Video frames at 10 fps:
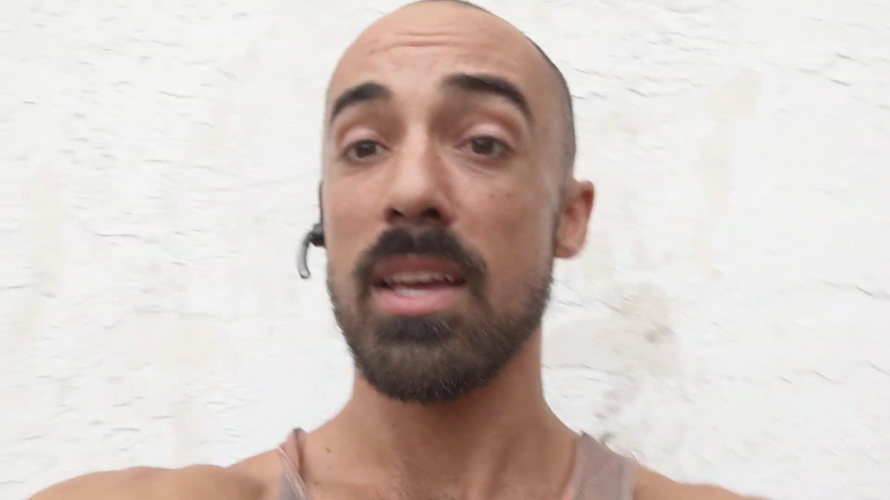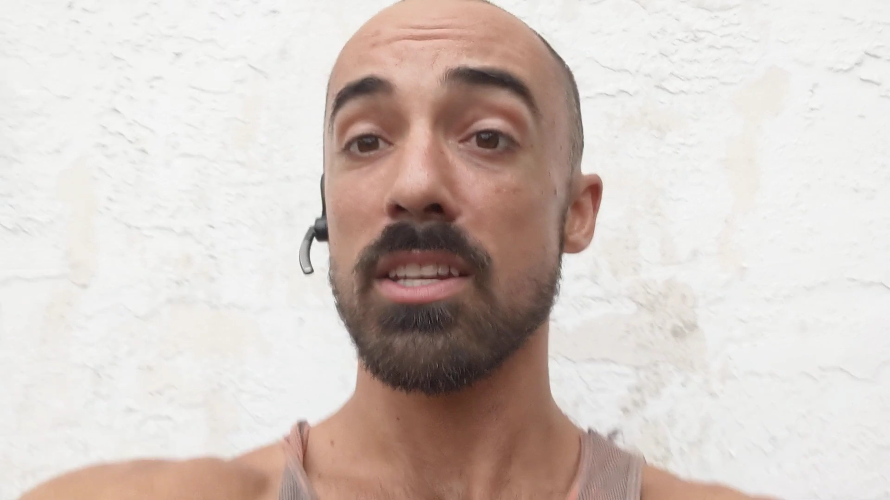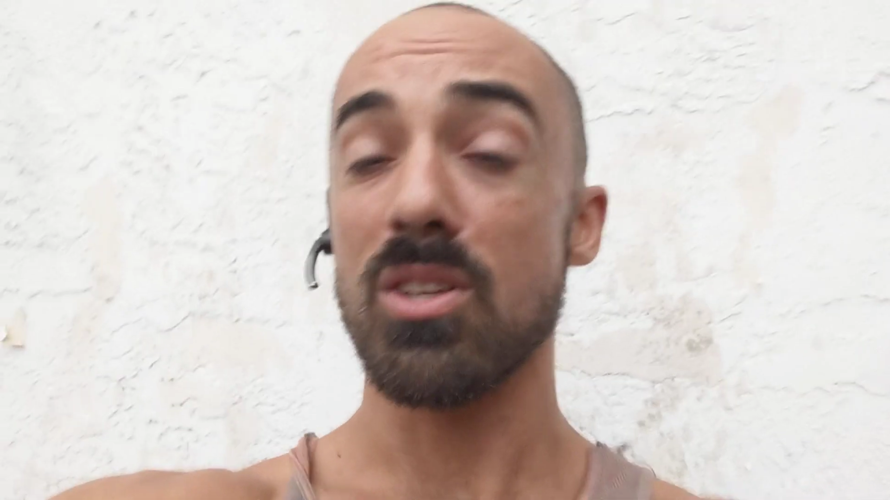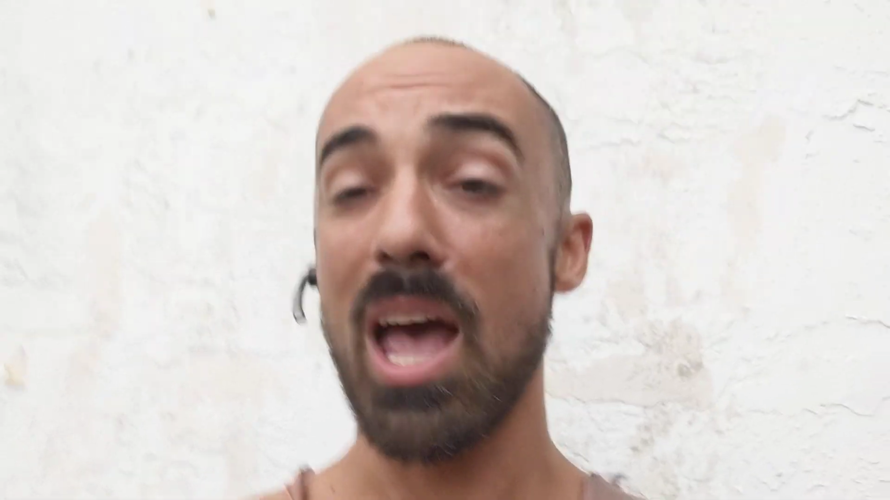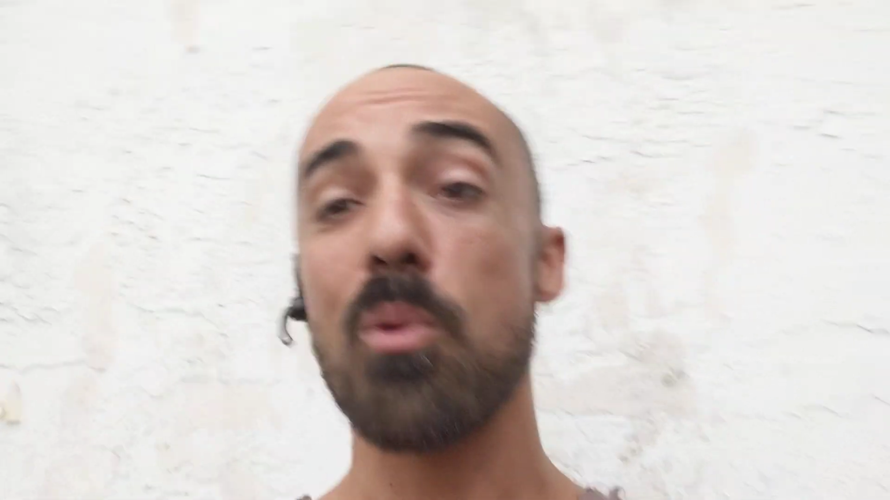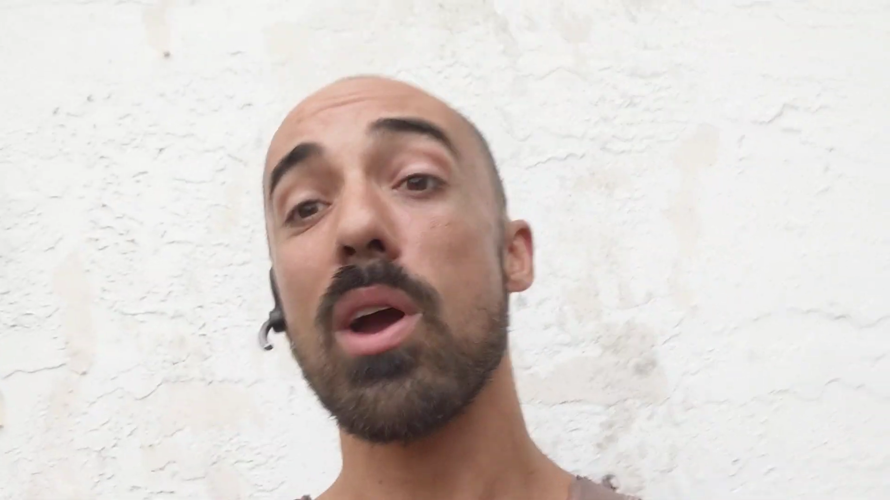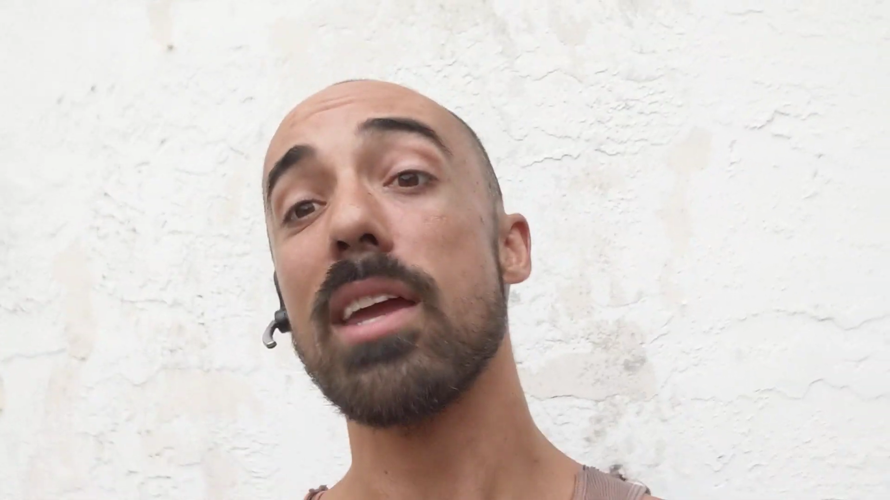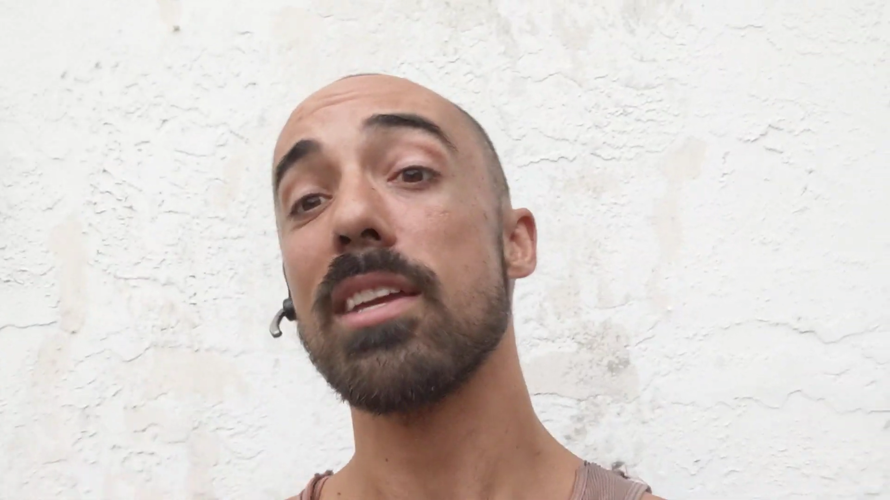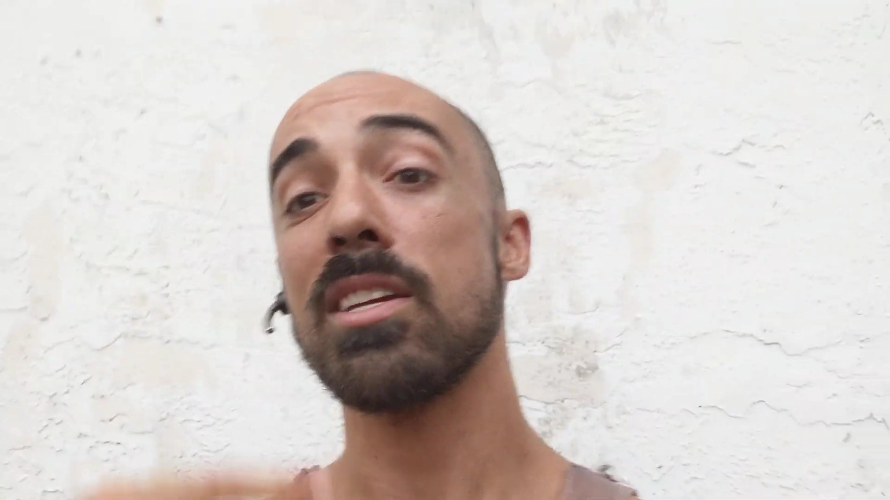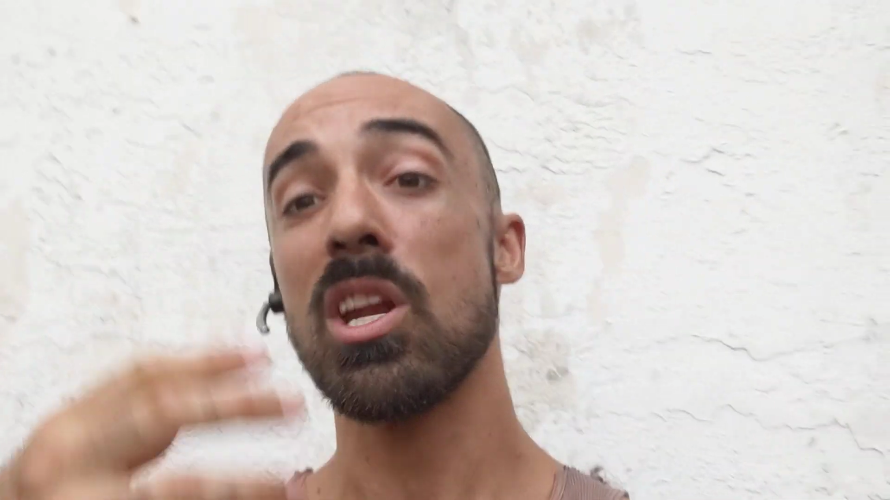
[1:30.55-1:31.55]
So that way,
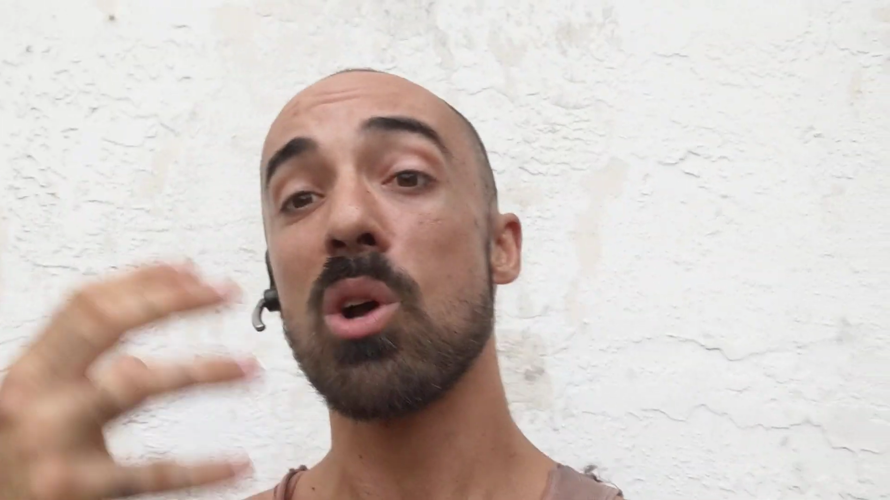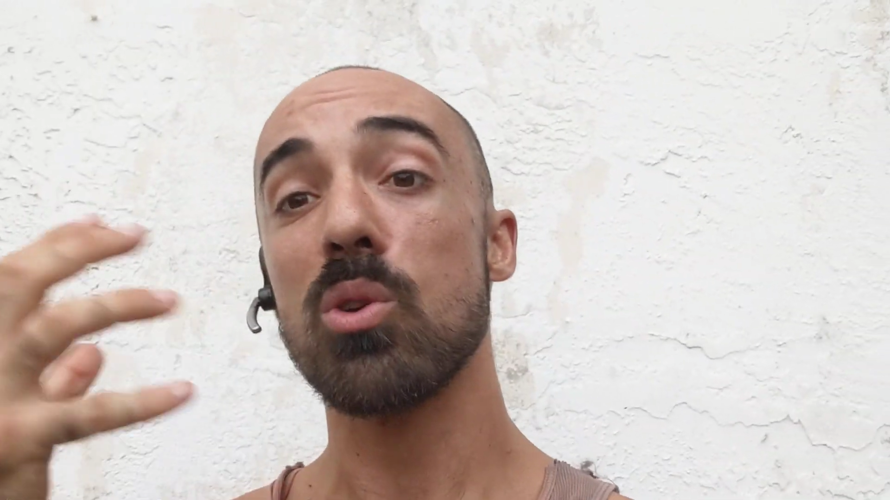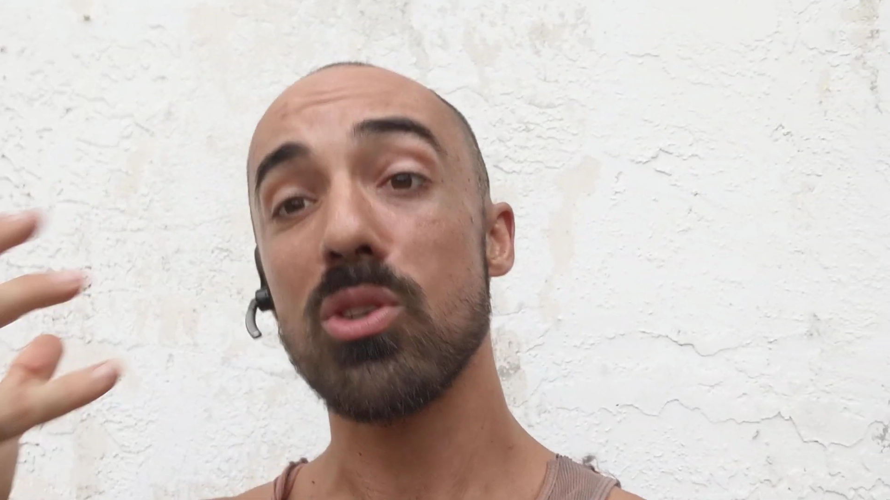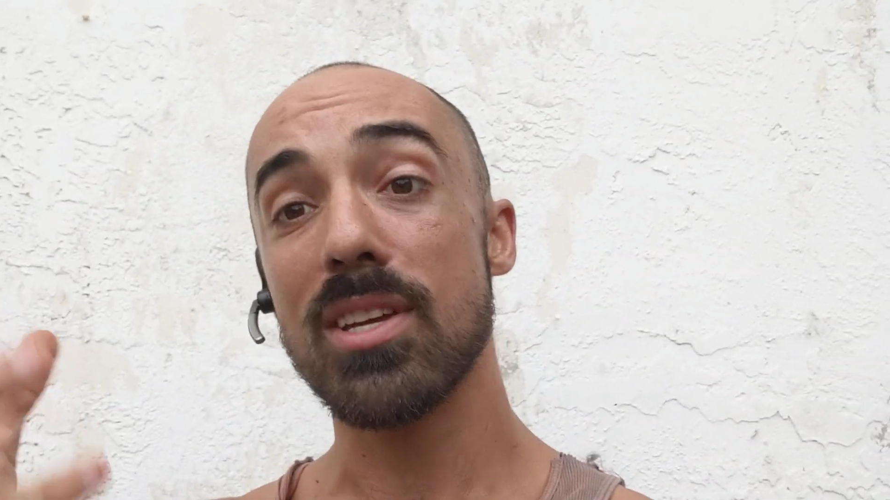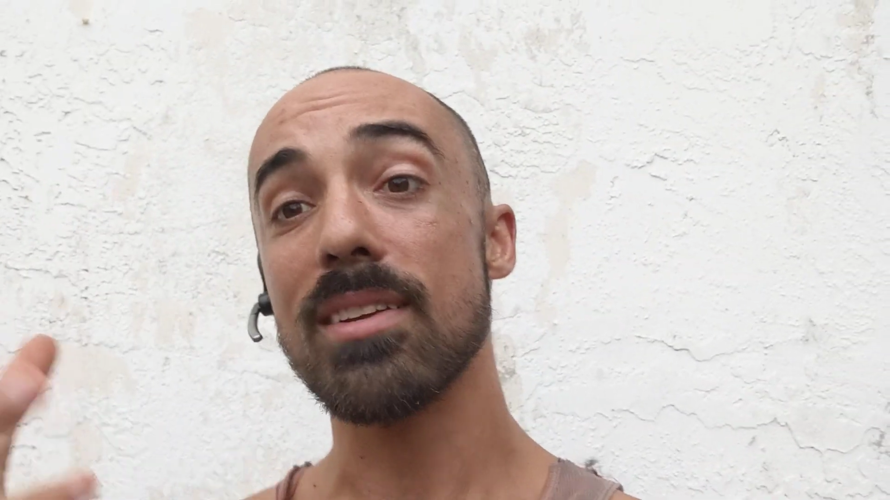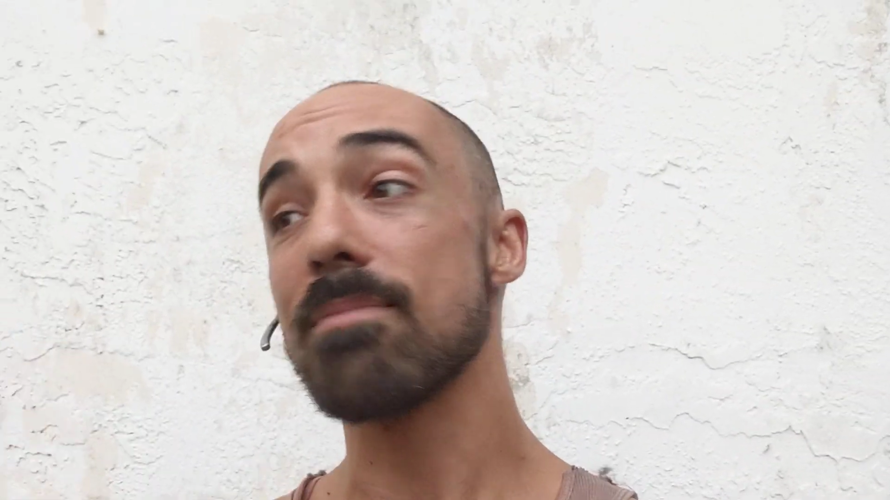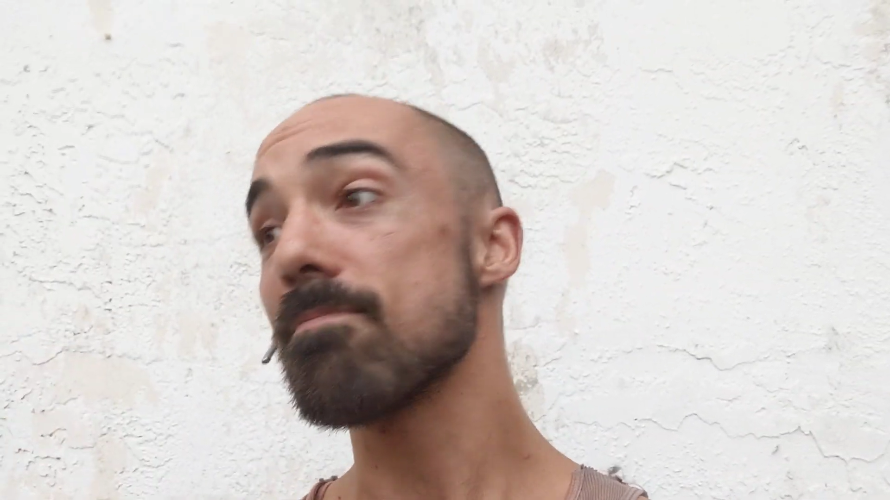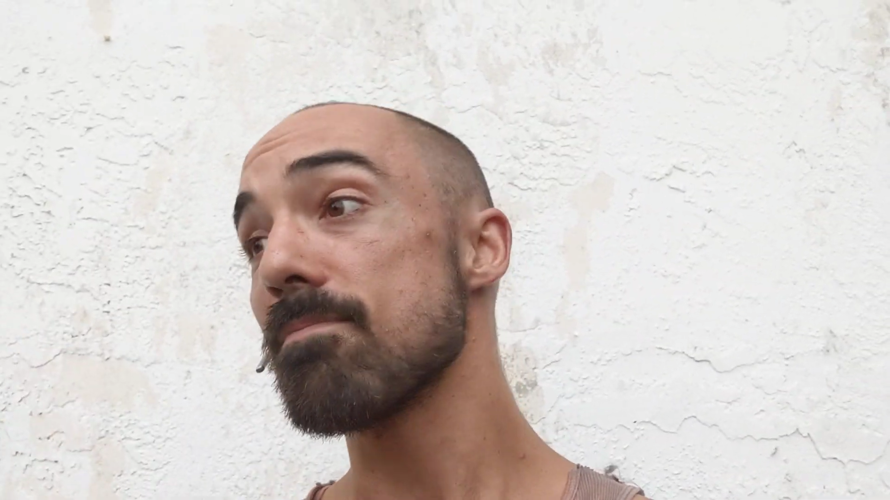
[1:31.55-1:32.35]
you can